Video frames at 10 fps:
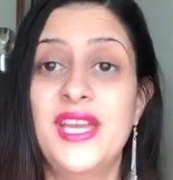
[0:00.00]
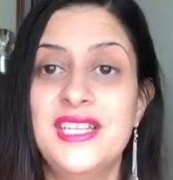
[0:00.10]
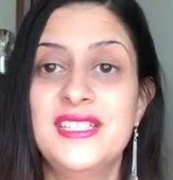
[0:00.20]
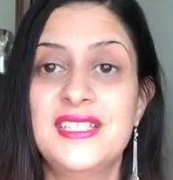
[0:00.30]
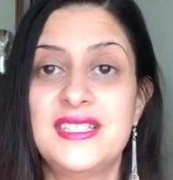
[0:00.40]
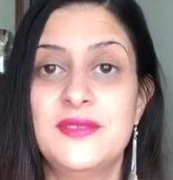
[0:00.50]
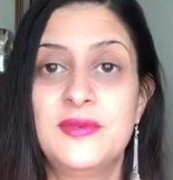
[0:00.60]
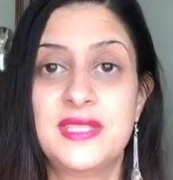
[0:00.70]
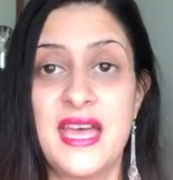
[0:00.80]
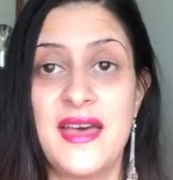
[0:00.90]
waiting to see
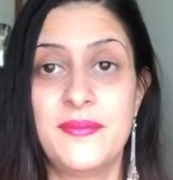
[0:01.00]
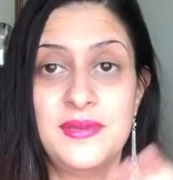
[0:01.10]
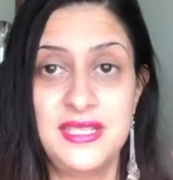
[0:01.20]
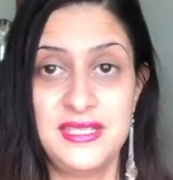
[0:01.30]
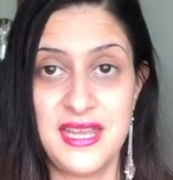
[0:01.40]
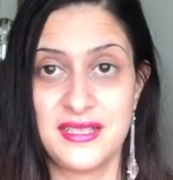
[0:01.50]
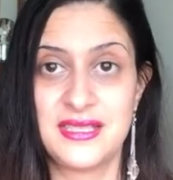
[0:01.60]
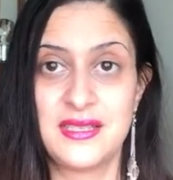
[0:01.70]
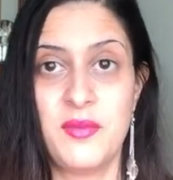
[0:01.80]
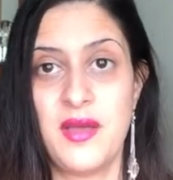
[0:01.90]
what's happening
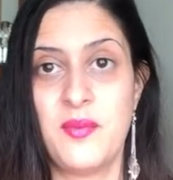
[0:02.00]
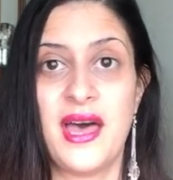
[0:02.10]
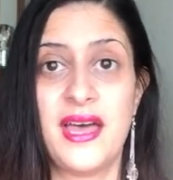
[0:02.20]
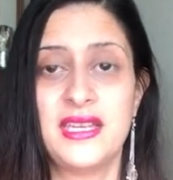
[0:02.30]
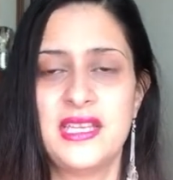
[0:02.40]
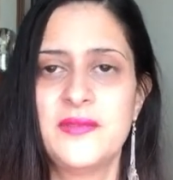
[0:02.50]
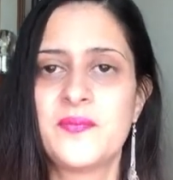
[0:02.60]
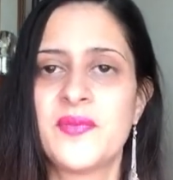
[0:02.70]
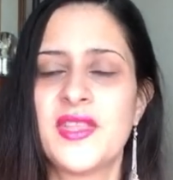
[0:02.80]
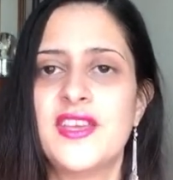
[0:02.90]
next to my body
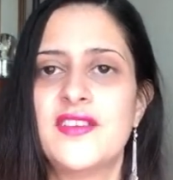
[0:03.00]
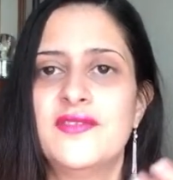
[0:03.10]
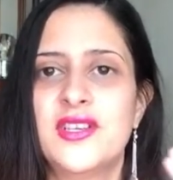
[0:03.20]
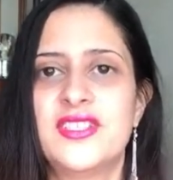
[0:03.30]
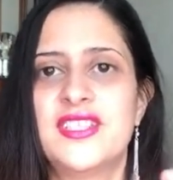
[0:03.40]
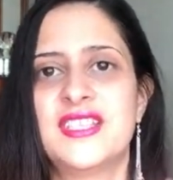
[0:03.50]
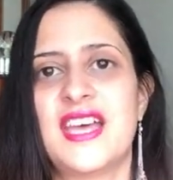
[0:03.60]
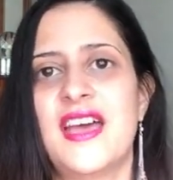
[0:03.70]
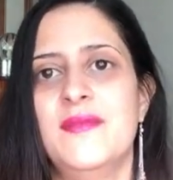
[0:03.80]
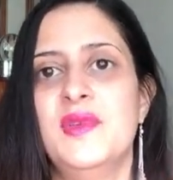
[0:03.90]
versus
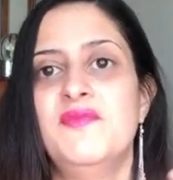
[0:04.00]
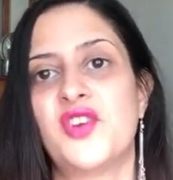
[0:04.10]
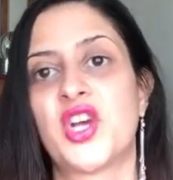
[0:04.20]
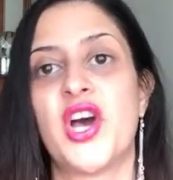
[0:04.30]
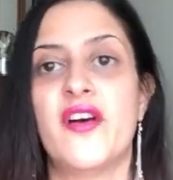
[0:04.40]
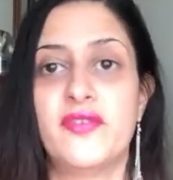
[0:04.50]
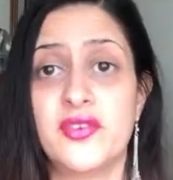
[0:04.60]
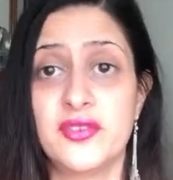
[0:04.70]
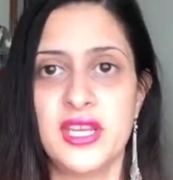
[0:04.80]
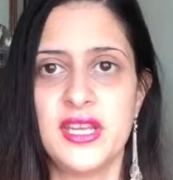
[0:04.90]
I'm in
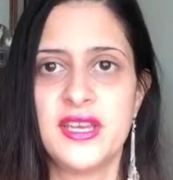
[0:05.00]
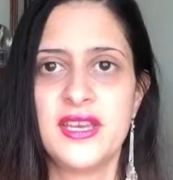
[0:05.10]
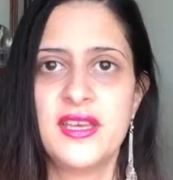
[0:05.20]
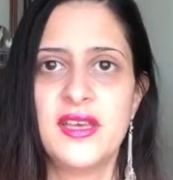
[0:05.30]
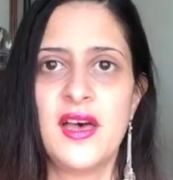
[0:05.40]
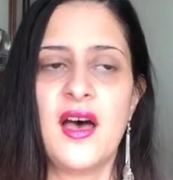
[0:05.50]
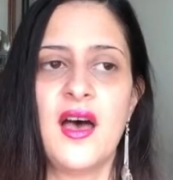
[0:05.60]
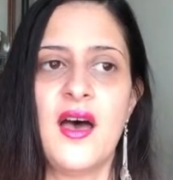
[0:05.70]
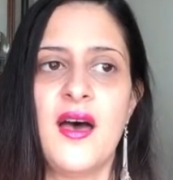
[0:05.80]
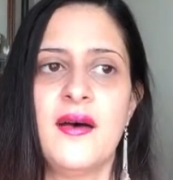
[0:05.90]
recovery,
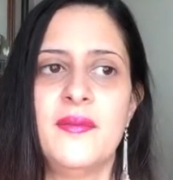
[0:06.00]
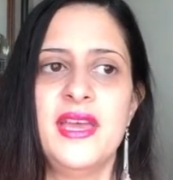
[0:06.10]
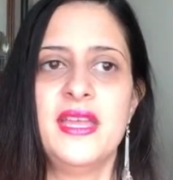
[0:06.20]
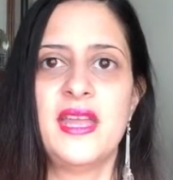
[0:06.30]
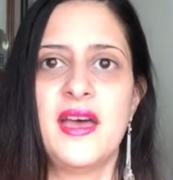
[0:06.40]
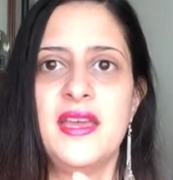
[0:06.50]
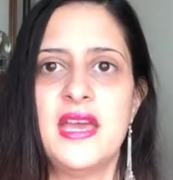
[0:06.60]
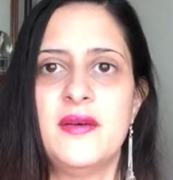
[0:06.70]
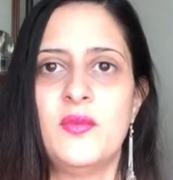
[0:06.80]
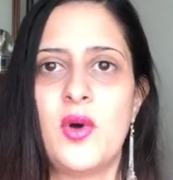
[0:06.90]
and I
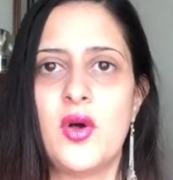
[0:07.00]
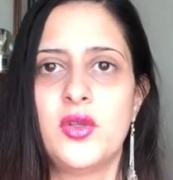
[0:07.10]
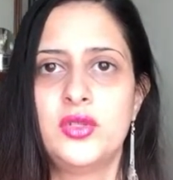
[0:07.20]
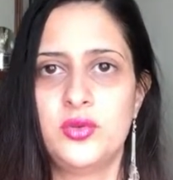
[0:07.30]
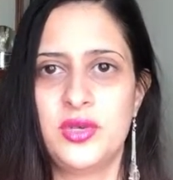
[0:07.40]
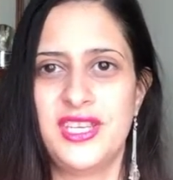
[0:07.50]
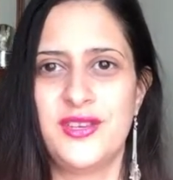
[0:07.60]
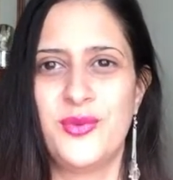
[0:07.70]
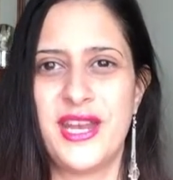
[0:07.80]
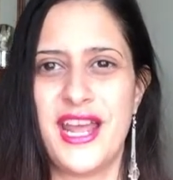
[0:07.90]
am
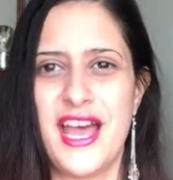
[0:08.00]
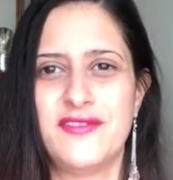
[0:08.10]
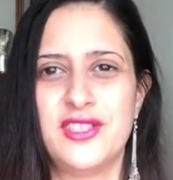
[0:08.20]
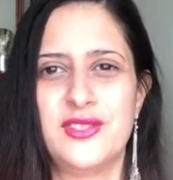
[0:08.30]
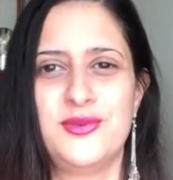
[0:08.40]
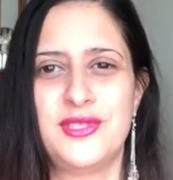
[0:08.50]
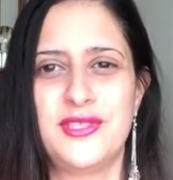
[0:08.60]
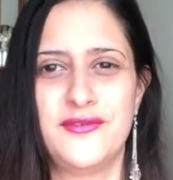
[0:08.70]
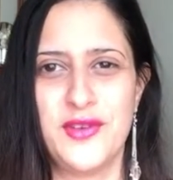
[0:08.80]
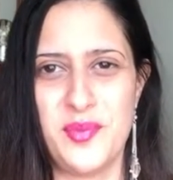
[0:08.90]
doing what I have to do
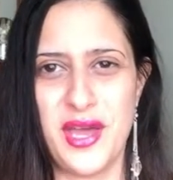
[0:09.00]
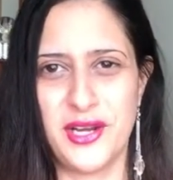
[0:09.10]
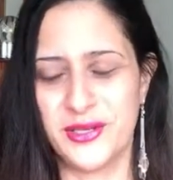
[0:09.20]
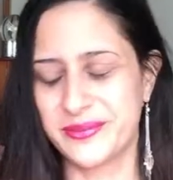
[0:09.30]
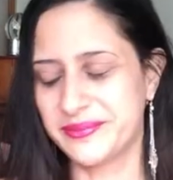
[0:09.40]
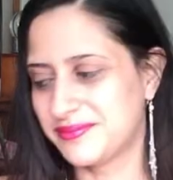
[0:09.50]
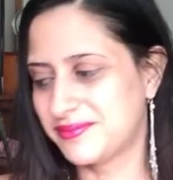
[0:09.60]
to feel better.